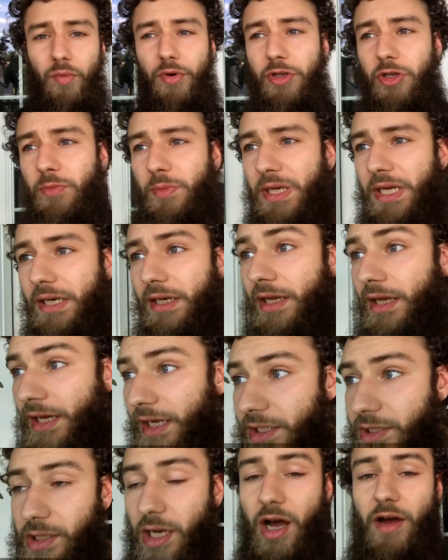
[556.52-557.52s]
What do you mean?
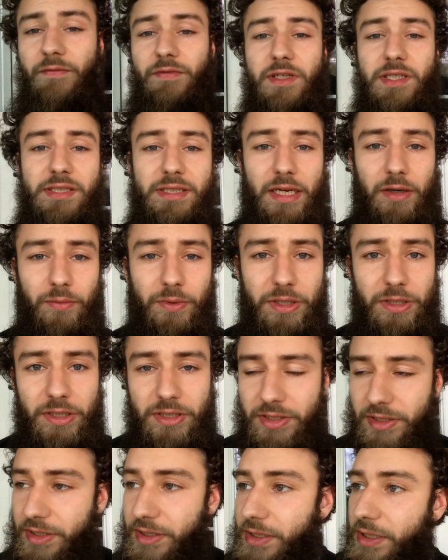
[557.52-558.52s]
It's obvious that weed
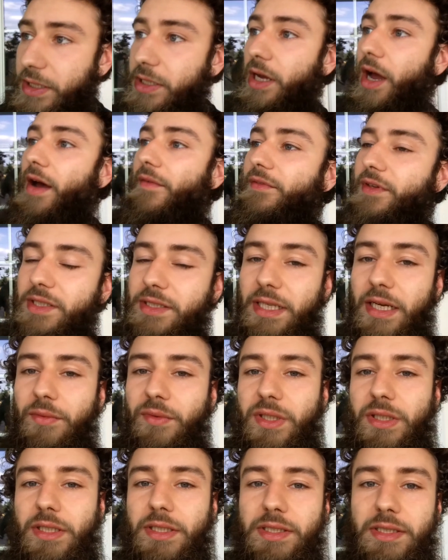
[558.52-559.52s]
does this. It's obvious
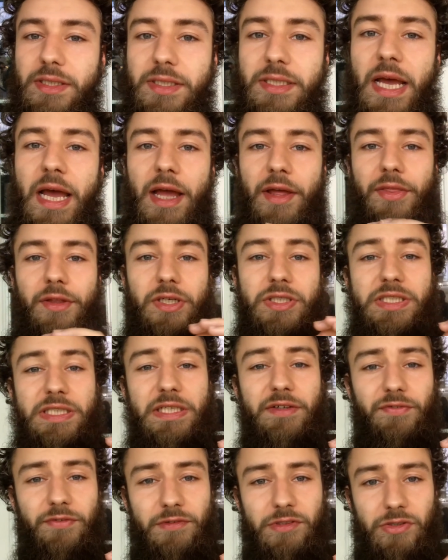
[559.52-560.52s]
that weed does this. There's a
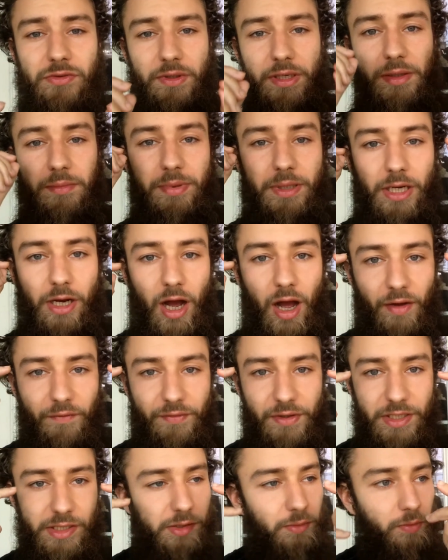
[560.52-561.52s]
difference between it being
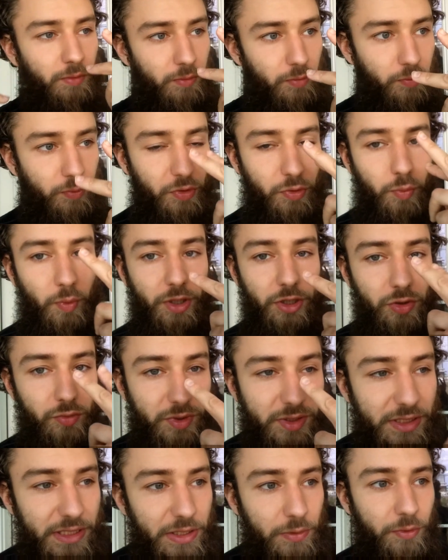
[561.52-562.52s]
obvious with what you
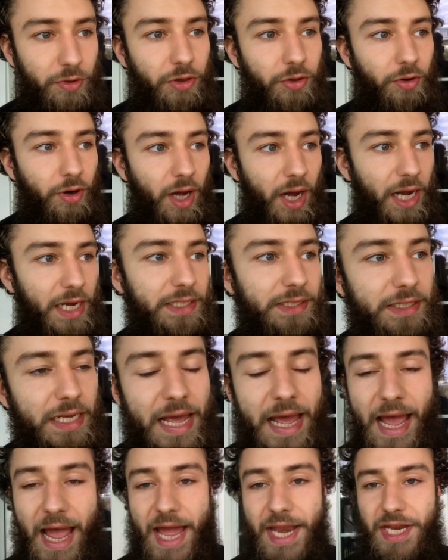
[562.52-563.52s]
see with your eyes
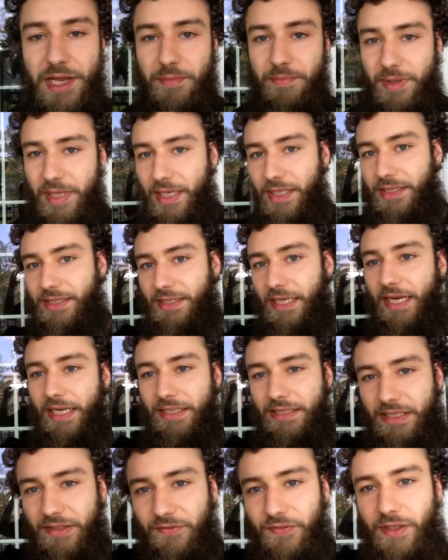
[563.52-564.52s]
and it being
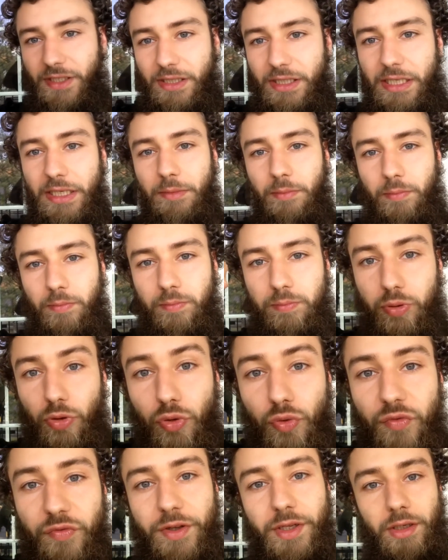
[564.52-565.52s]
scientifically
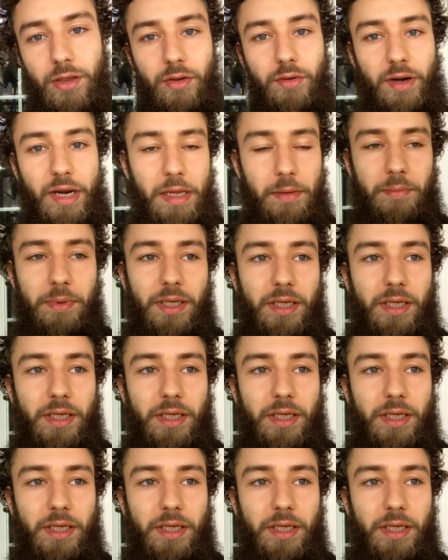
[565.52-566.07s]
proven, right?